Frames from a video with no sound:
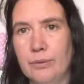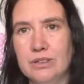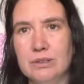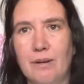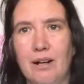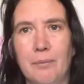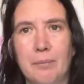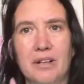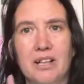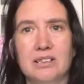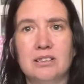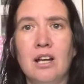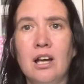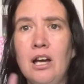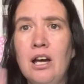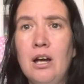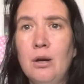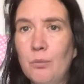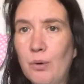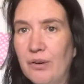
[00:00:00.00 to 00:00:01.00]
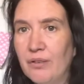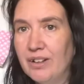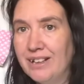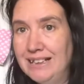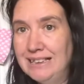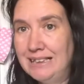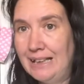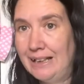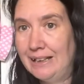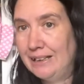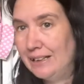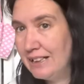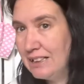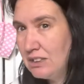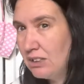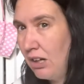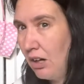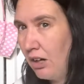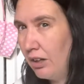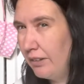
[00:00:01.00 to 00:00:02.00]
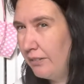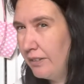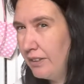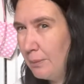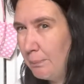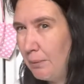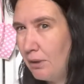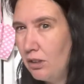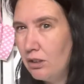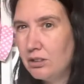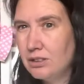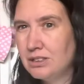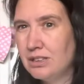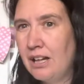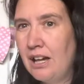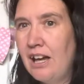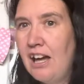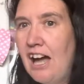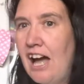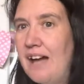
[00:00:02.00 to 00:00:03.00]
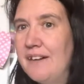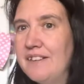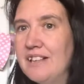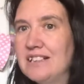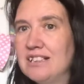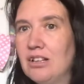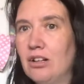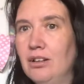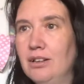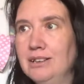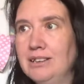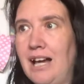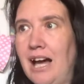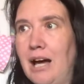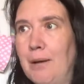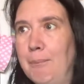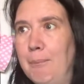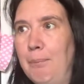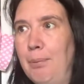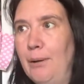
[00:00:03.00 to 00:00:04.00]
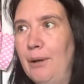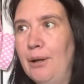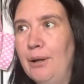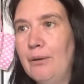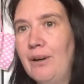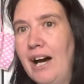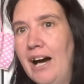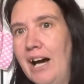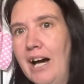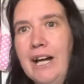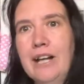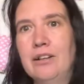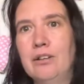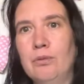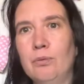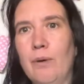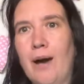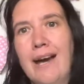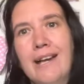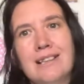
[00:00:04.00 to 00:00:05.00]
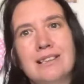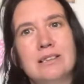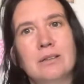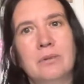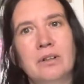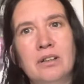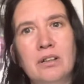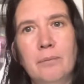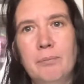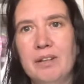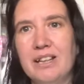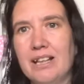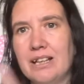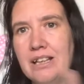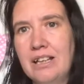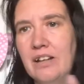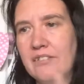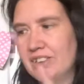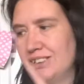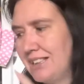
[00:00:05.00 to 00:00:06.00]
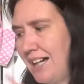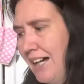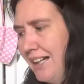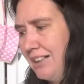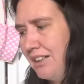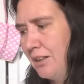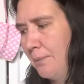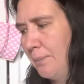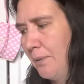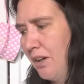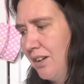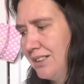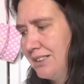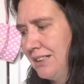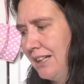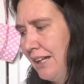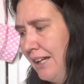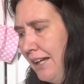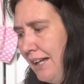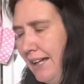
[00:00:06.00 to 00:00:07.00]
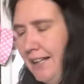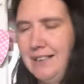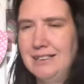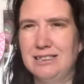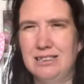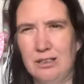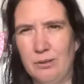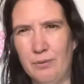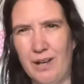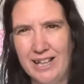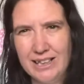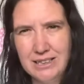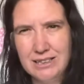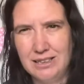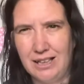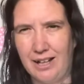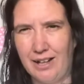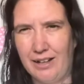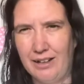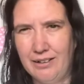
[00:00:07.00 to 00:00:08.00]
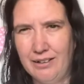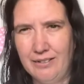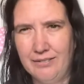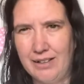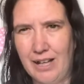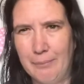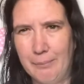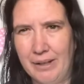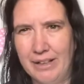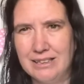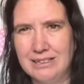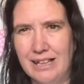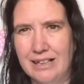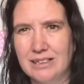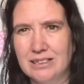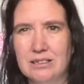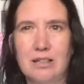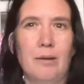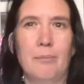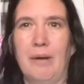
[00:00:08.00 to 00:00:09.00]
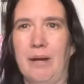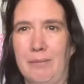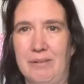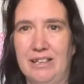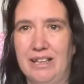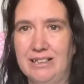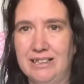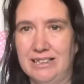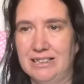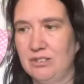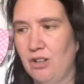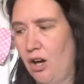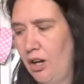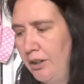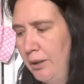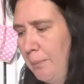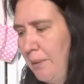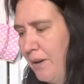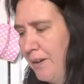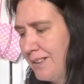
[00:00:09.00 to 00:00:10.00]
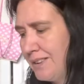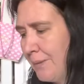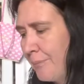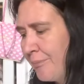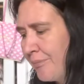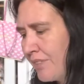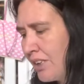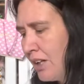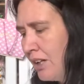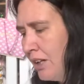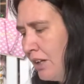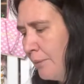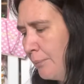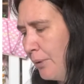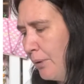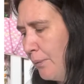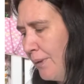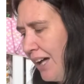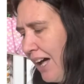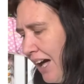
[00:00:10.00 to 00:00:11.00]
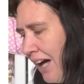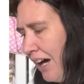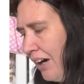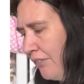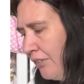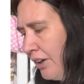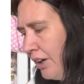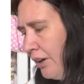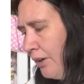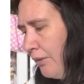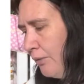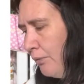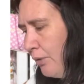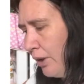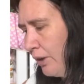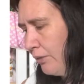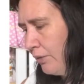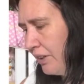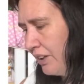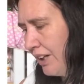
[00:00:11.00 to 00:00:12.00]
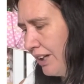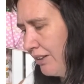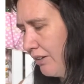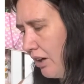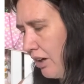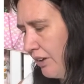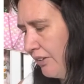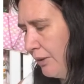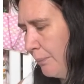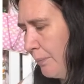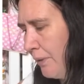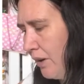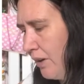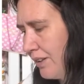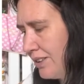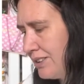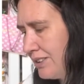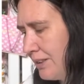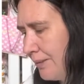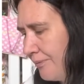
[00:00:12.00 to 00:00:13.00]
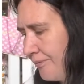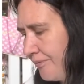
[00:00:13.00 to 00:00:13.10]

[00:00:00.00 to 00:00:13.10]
as well, because we're only seeing this corner of the box, and the soles are blue and red, so it could be that the other side of the box is the red side, if that makes sense, or maybe they're just not on the box but we have Roadrunner not on the box.